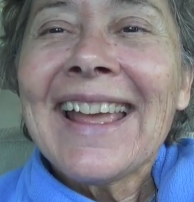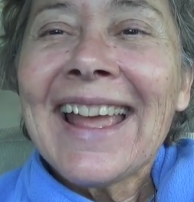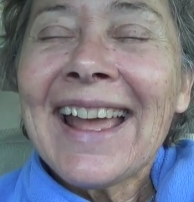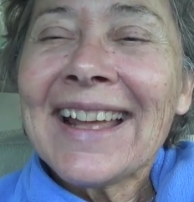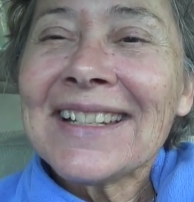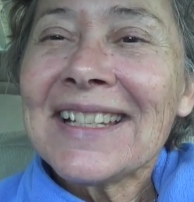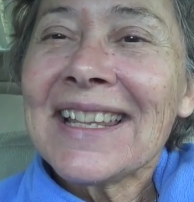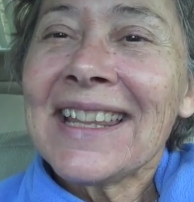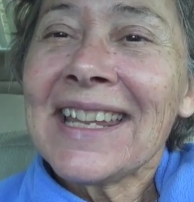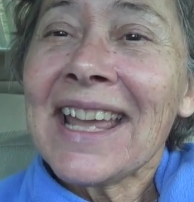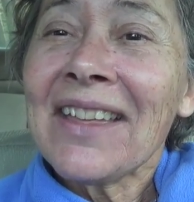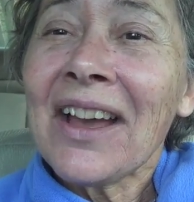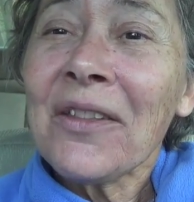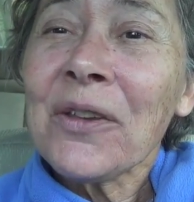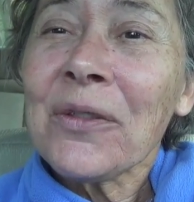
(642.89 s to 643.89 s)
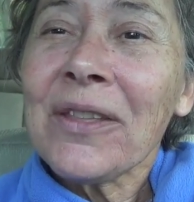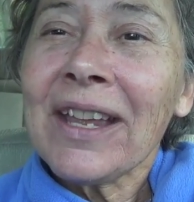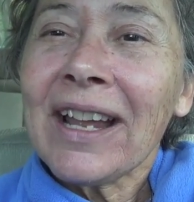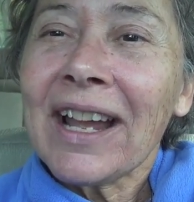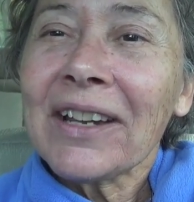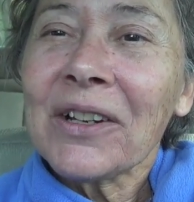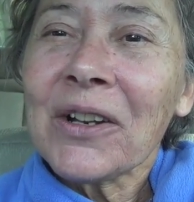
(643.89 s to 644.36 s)
And the other
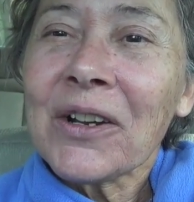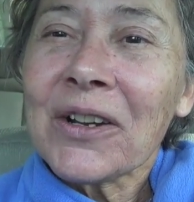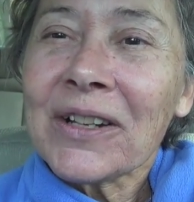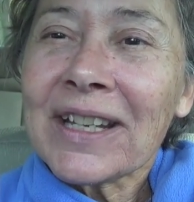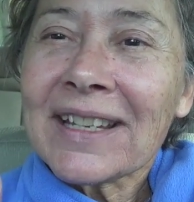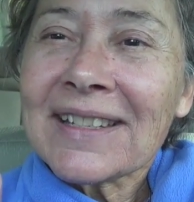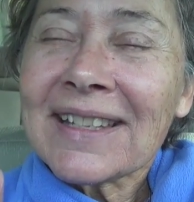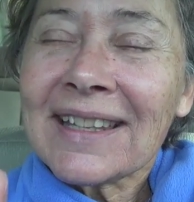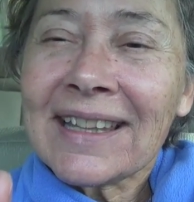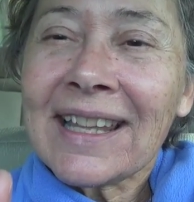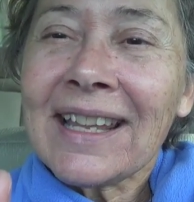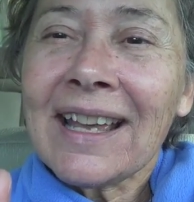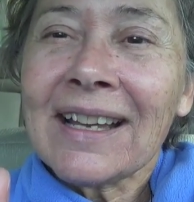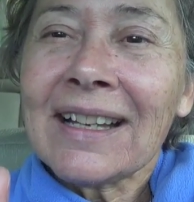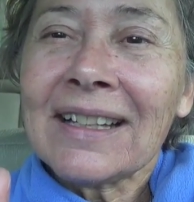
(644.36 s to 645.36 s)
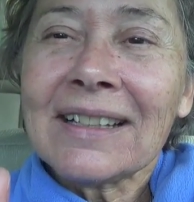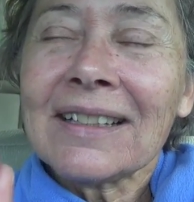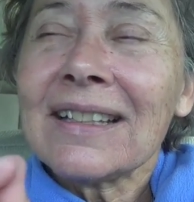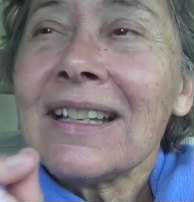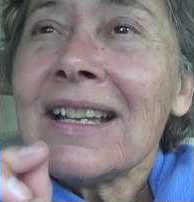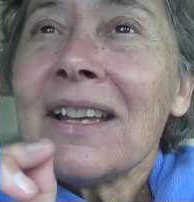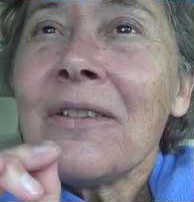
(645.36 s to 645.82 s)
thing I heard is
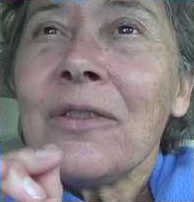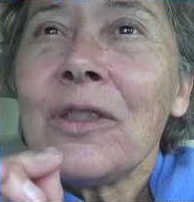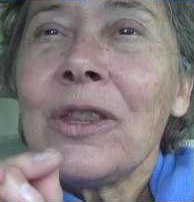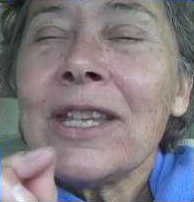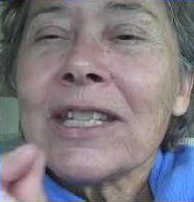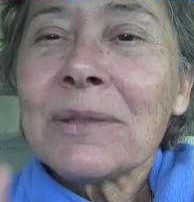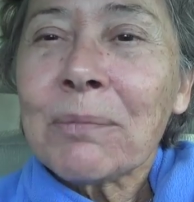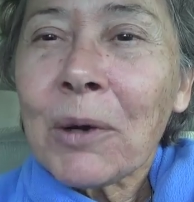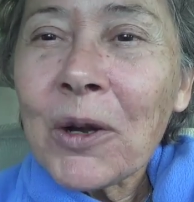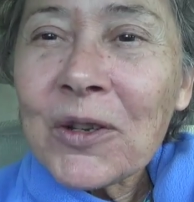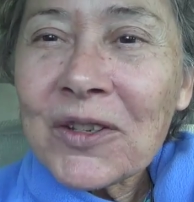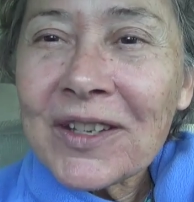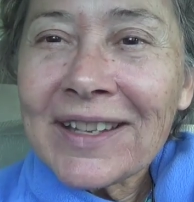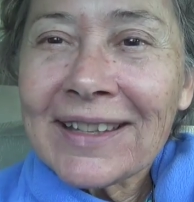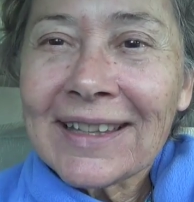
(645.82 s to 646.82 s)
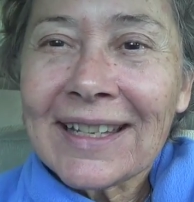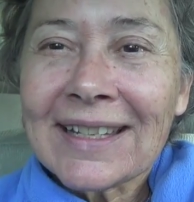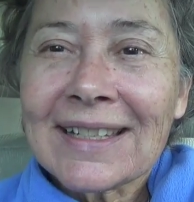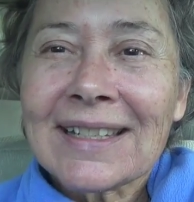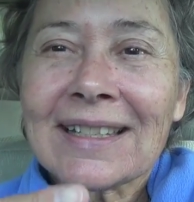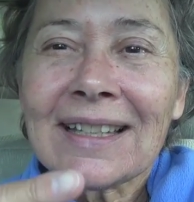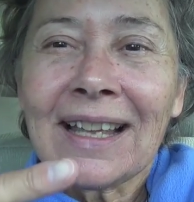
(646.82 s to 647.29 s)
uh, this person,
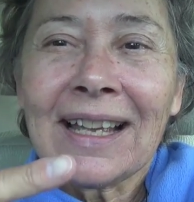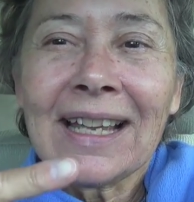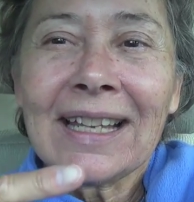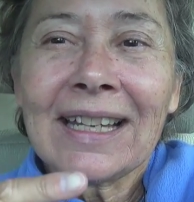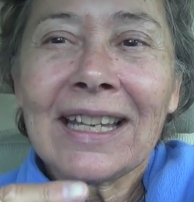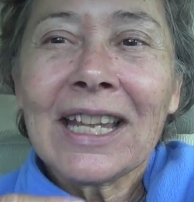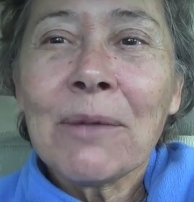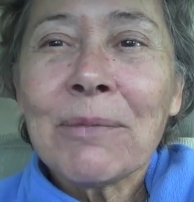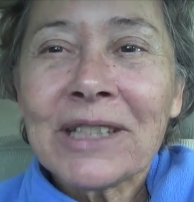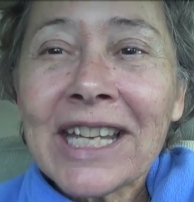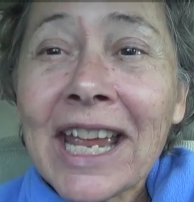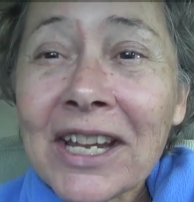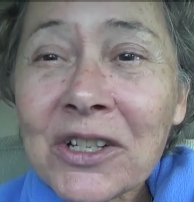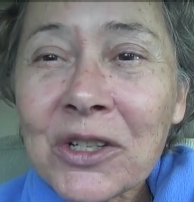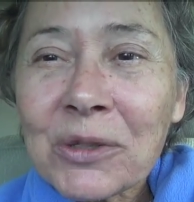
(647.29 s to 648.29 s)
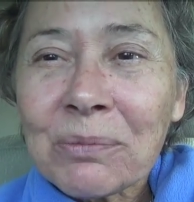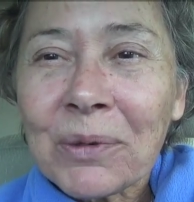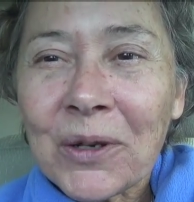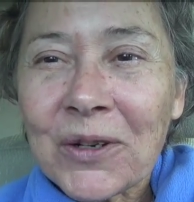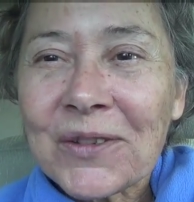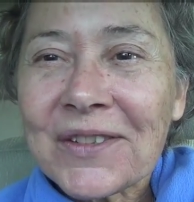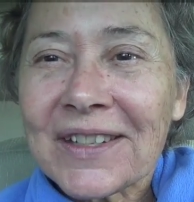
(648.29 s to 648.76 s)
this like imitation
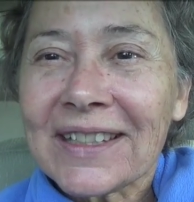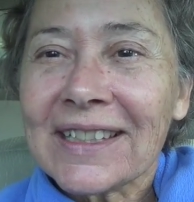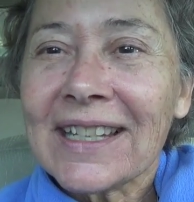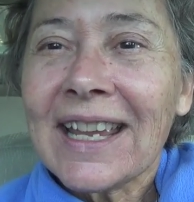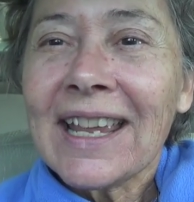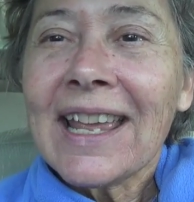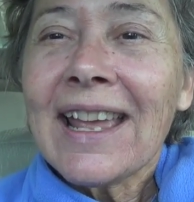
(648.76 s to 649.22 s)
person,